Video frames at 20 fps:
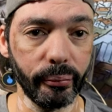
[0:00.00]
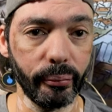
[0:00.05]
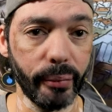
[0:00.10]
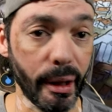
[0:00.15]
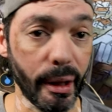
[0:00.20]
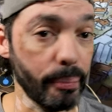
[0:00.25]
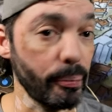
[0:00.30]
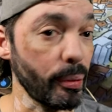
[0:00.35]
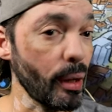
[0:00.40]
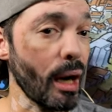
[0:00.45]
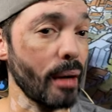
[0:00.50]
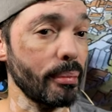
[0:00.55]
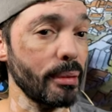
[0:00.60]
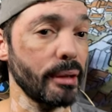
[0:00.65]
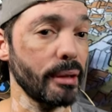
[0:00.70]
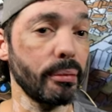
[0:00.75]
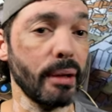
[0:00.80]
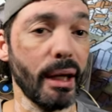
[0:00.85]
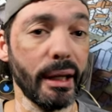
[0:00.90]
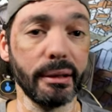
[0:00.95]
I probably
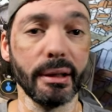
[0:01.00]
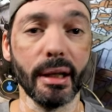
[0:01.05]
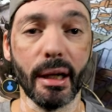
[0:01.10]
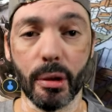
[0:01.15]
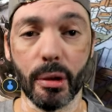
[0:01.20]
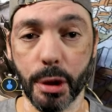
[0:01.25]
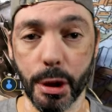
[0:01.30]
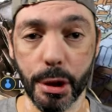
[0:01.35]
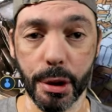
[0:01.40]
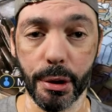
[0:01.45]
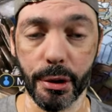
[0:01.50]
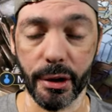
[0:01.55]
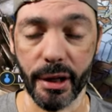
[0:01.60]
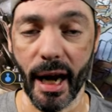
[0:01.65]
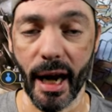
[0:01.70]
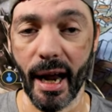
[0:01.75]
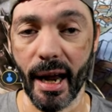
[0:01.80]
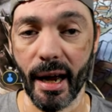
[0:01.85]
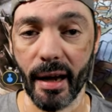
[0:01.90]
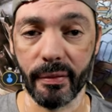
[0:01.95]
right now should
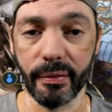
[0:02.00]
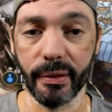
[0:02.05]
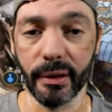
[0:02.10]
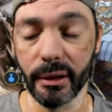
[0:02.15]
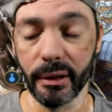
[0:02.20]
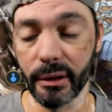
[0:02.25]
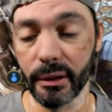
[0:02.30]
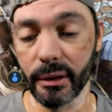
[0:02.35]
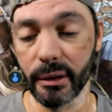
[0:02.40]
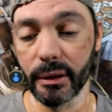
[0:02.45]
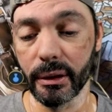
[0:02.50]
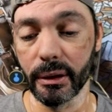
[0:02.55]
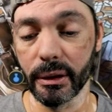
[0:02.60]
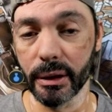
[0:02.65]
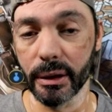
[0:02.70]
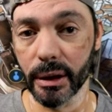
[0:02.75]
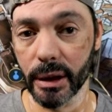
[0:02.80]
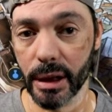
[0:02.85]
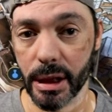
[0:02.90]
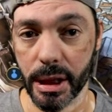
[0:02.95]
have
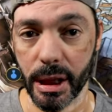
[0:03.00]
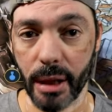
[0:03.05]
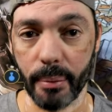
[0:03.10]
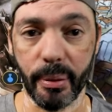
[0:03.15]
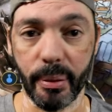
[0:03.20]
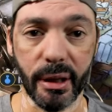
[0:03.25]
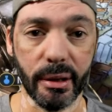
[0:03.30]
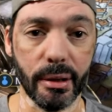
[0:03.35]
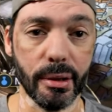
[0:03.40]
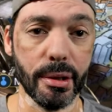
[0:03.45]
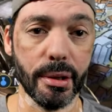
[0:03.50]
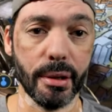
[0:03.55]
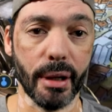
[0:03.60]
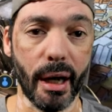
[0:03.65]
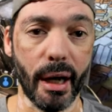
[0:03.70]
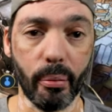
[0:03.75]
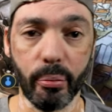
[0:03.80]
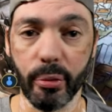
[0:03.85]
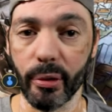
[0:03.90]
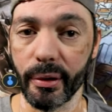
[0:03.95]
a champion to
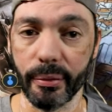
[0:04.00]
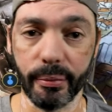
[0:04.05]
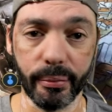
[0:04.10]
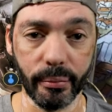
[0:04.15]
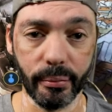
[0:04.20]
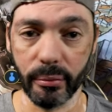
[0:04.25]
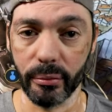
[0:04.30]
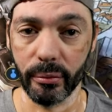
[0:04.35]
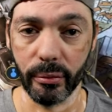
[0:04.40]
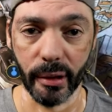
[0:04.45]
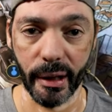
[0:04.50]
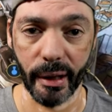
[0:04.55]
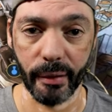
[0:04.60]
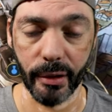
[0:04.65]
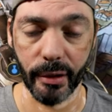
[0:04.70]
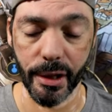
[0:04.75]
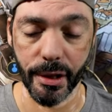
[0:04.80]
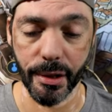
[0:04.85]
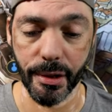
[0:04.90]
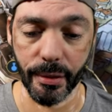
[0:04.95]
help with
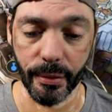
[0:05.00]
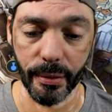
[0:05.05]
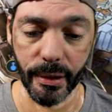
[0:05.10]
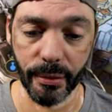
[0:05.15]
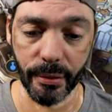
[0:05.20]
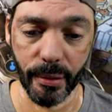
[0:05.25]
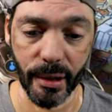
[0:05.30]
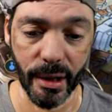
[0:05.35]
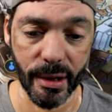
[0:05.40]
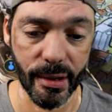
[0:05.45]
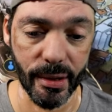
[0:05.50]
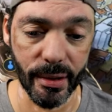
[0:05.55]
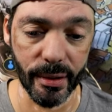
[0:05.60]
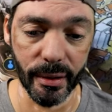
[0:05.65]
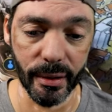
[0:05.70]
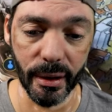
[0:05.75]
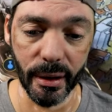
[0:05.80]
whatever issue it was.